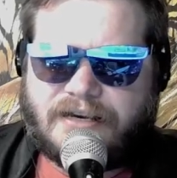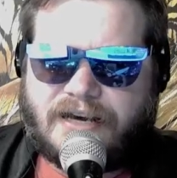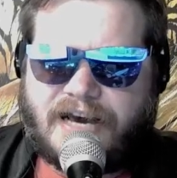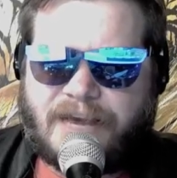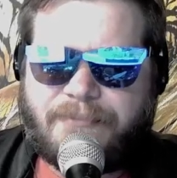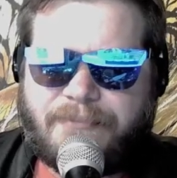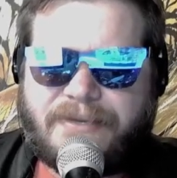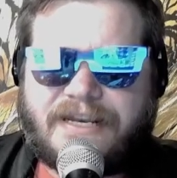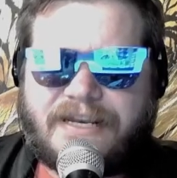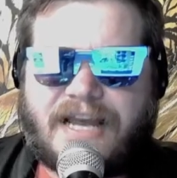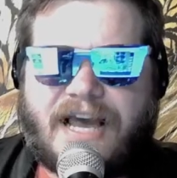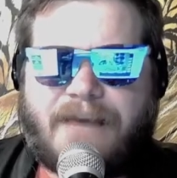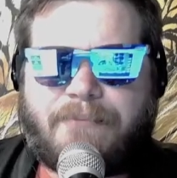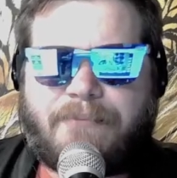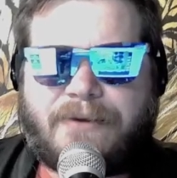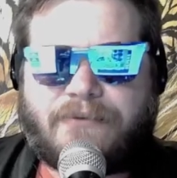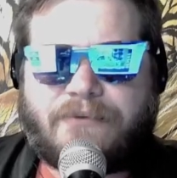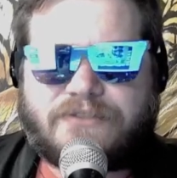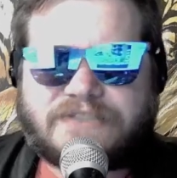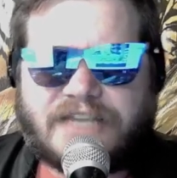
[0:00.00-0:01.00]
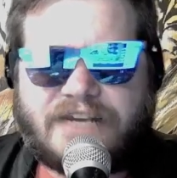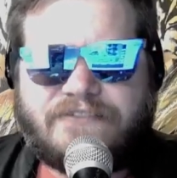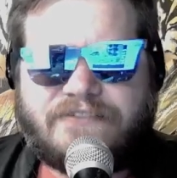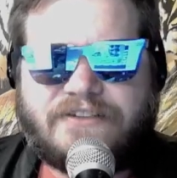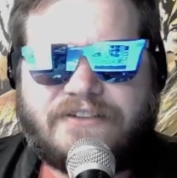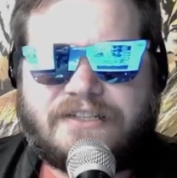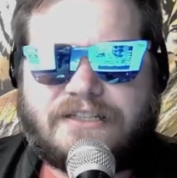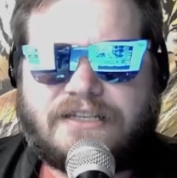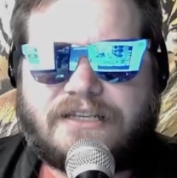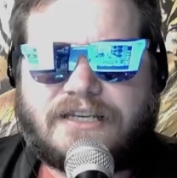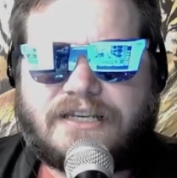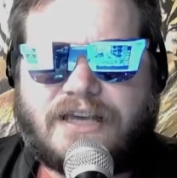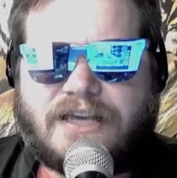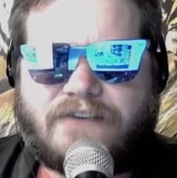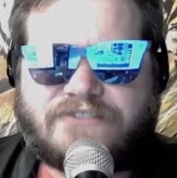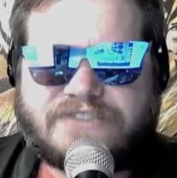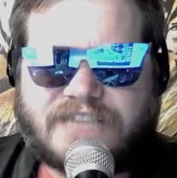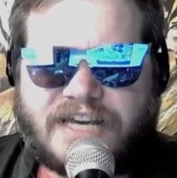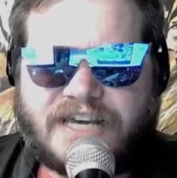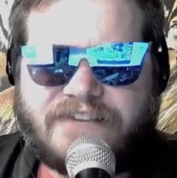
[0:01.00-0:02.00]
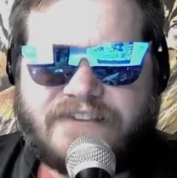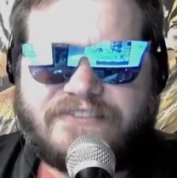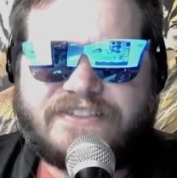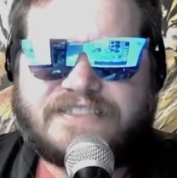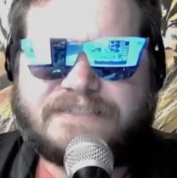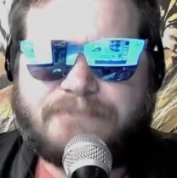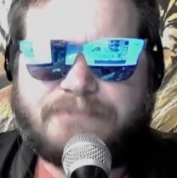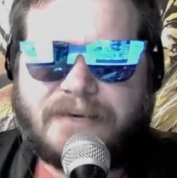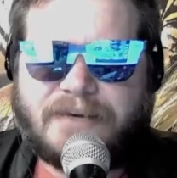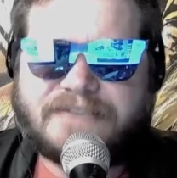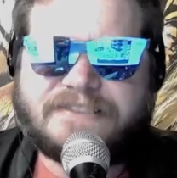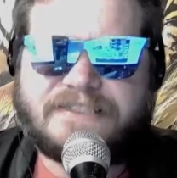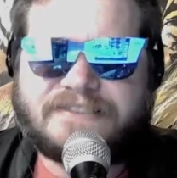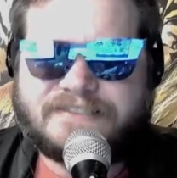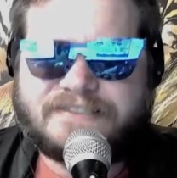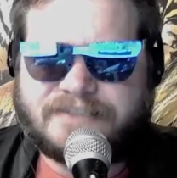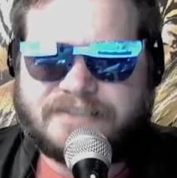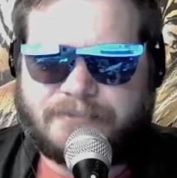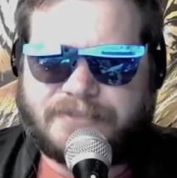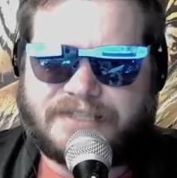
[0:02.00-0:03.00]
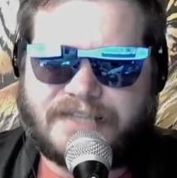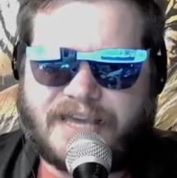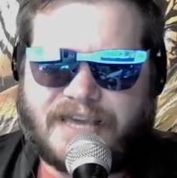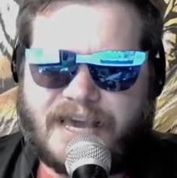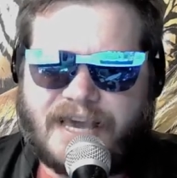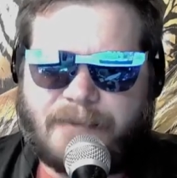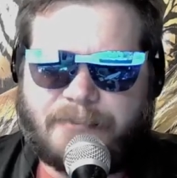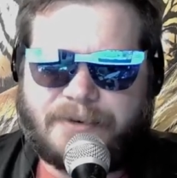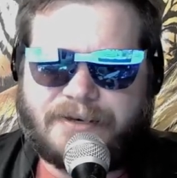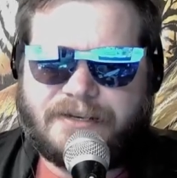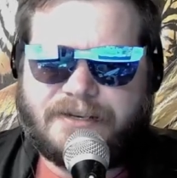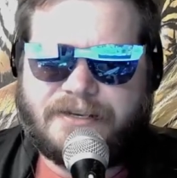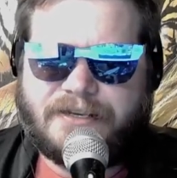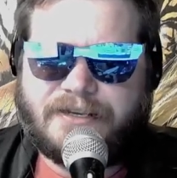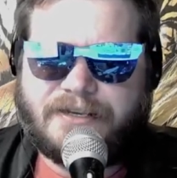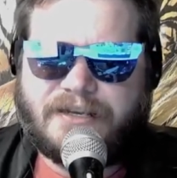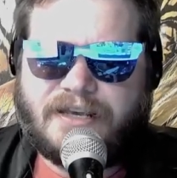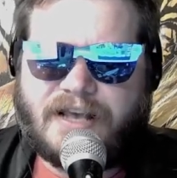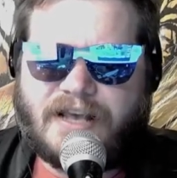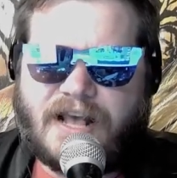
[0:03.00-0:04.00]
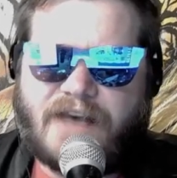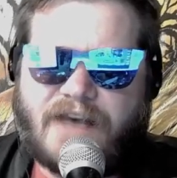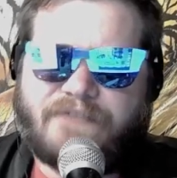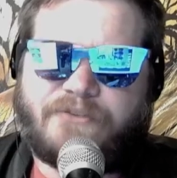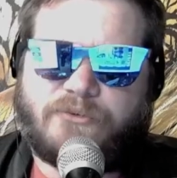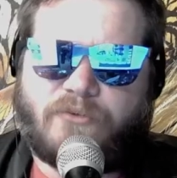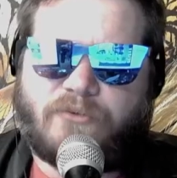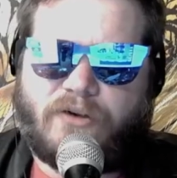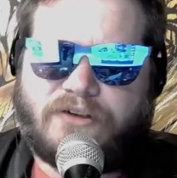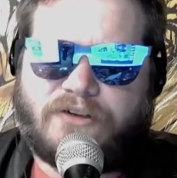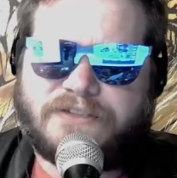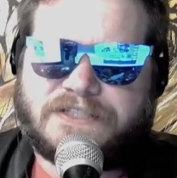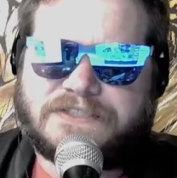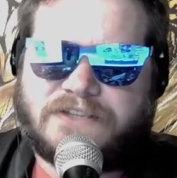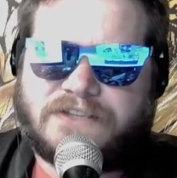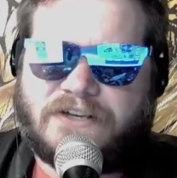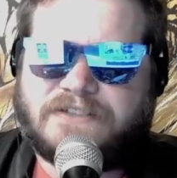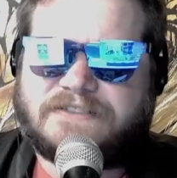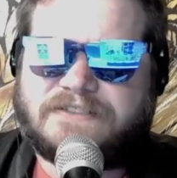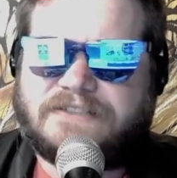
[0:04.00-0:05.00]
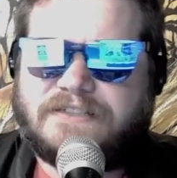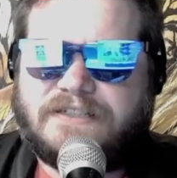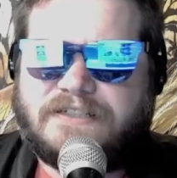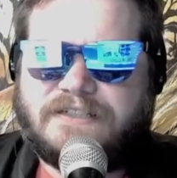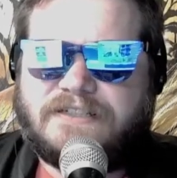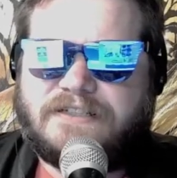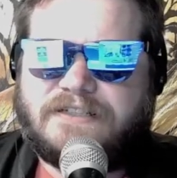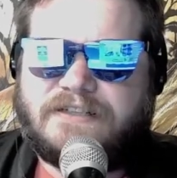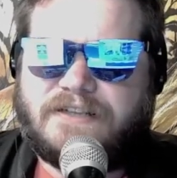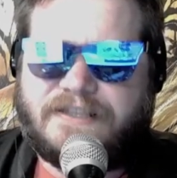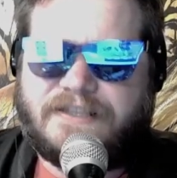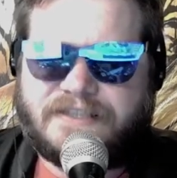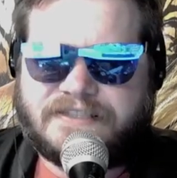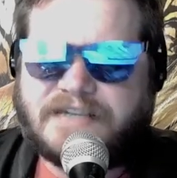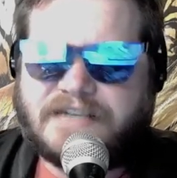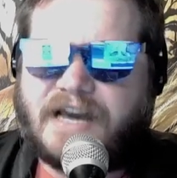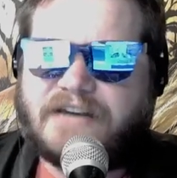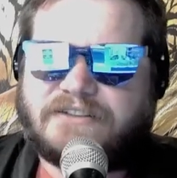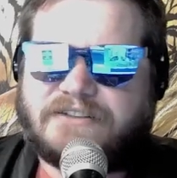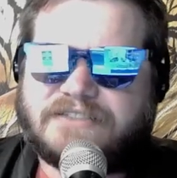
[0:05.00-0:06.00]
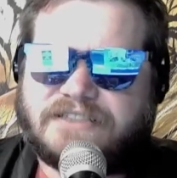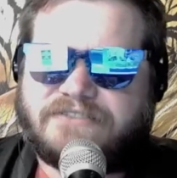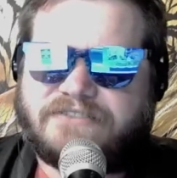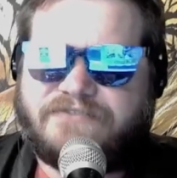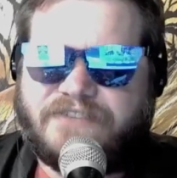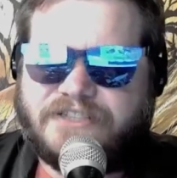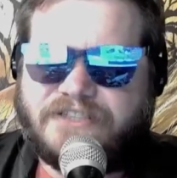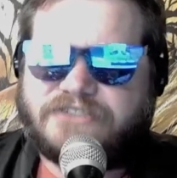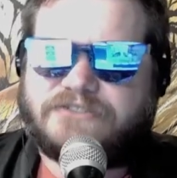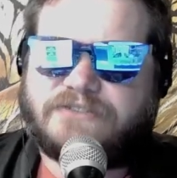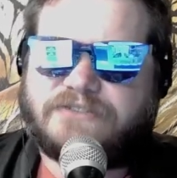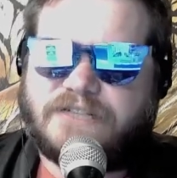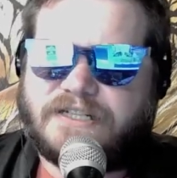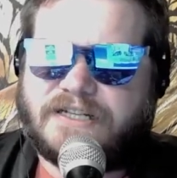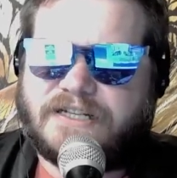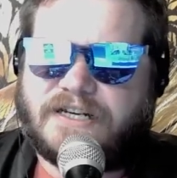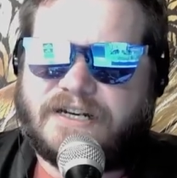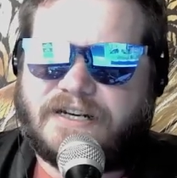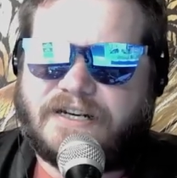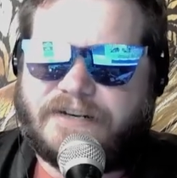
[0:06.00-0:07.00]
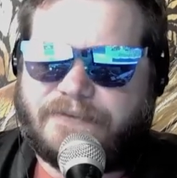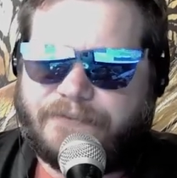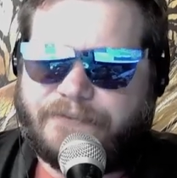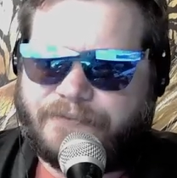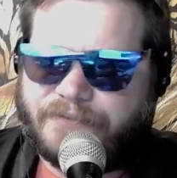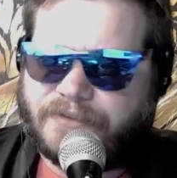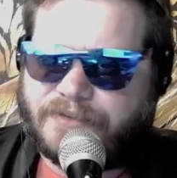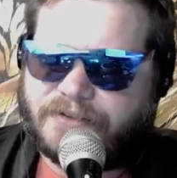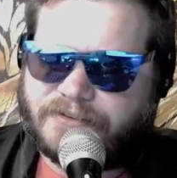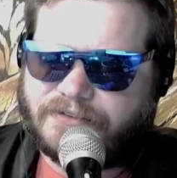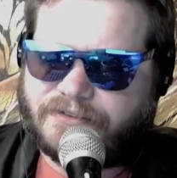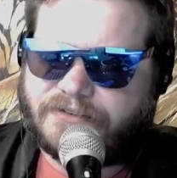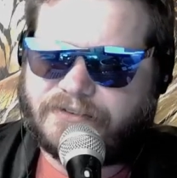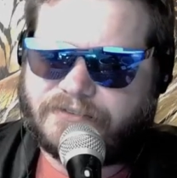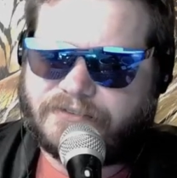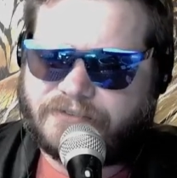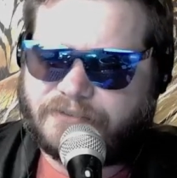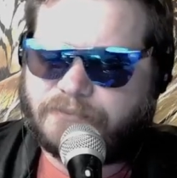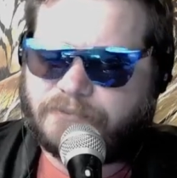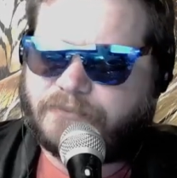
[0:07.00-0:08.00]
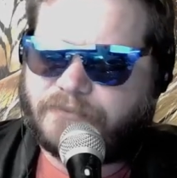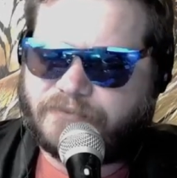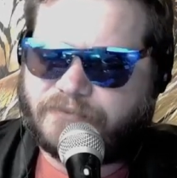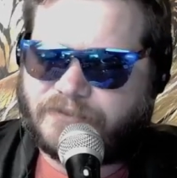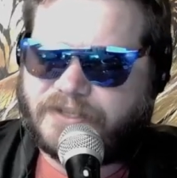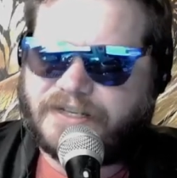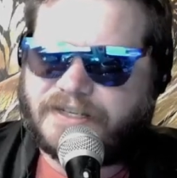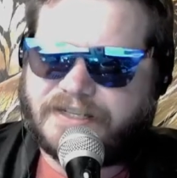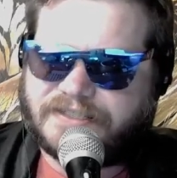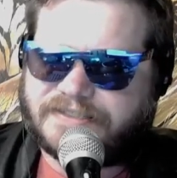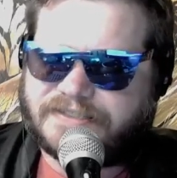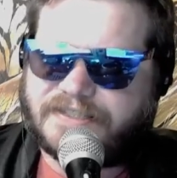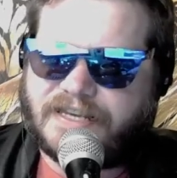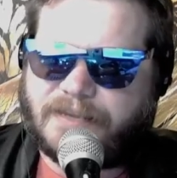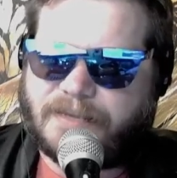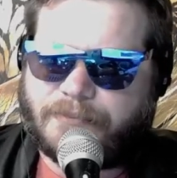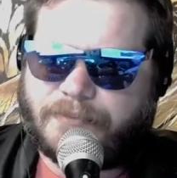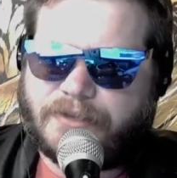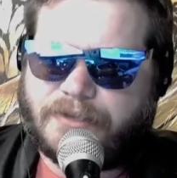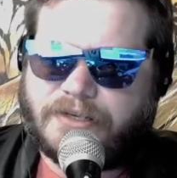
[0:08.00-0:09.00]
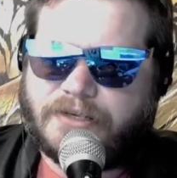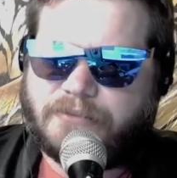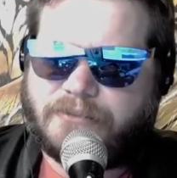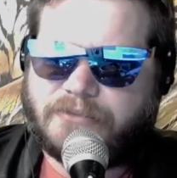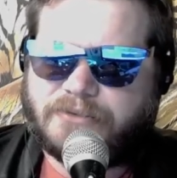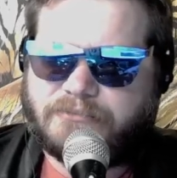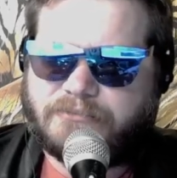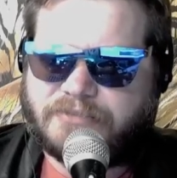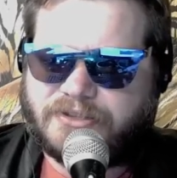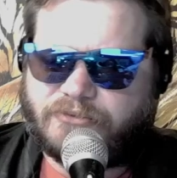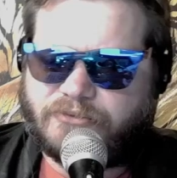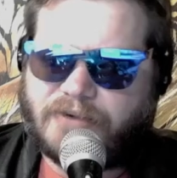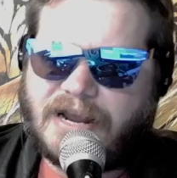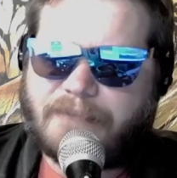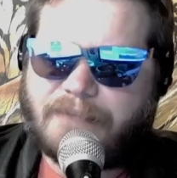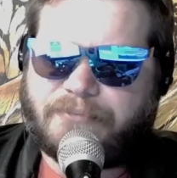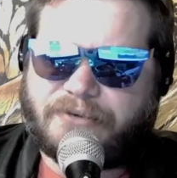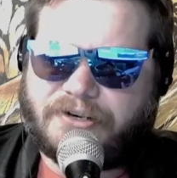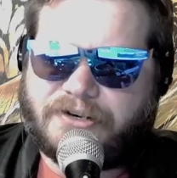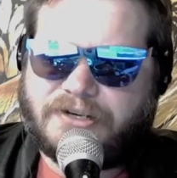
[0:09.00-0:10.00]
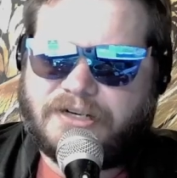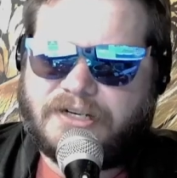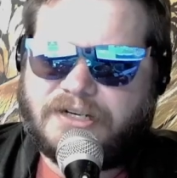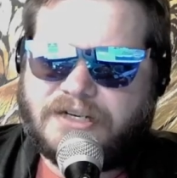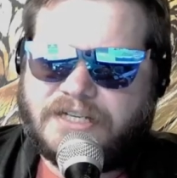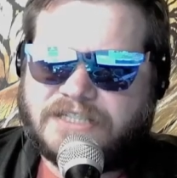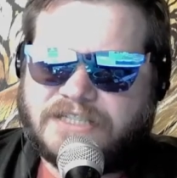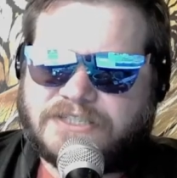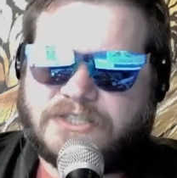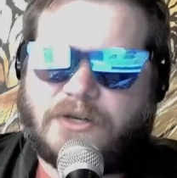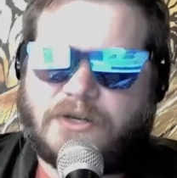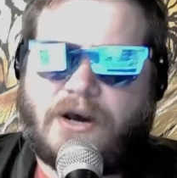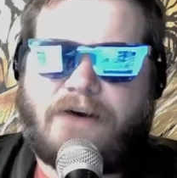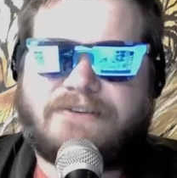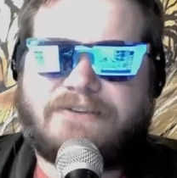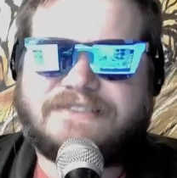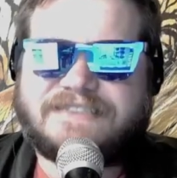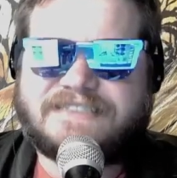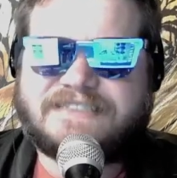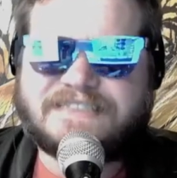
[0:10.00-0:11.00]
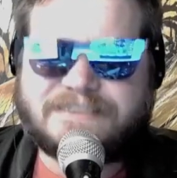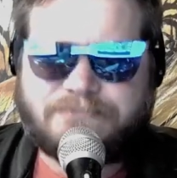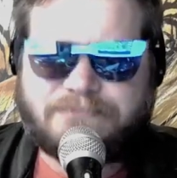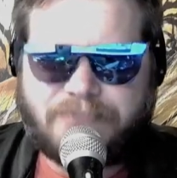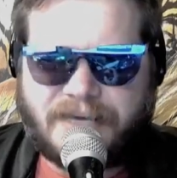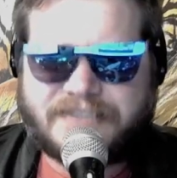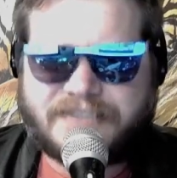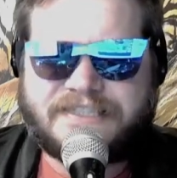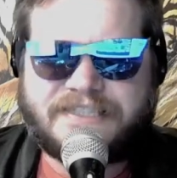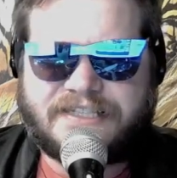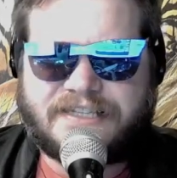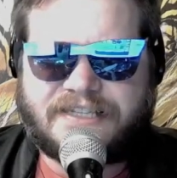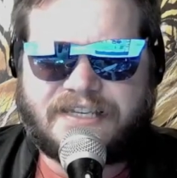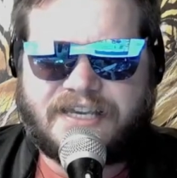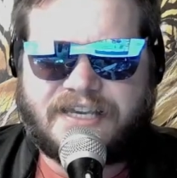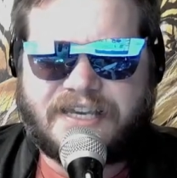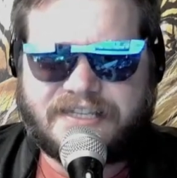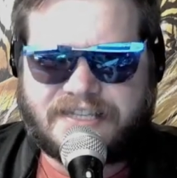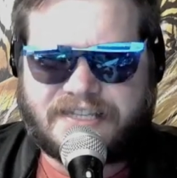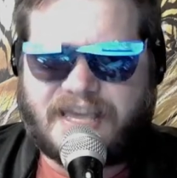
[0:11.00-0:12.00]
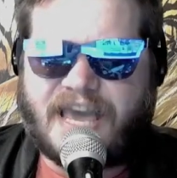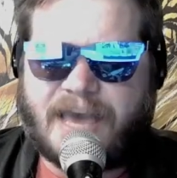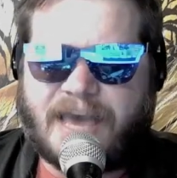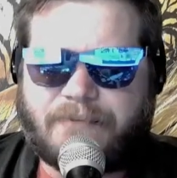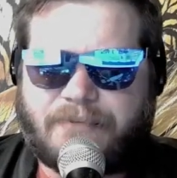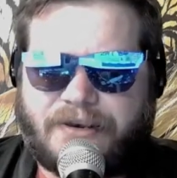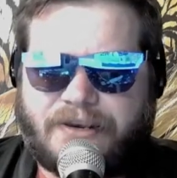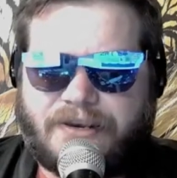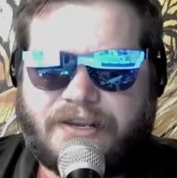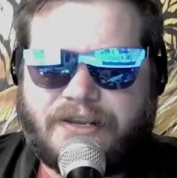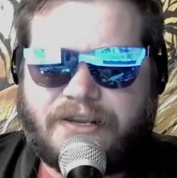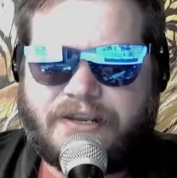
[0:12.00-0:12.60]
I mean, but it was kind of I was kind of expecting something to happen. After all, the song in the title says featuring, forgetting his name, but the rapper. So I was expecting it to happen.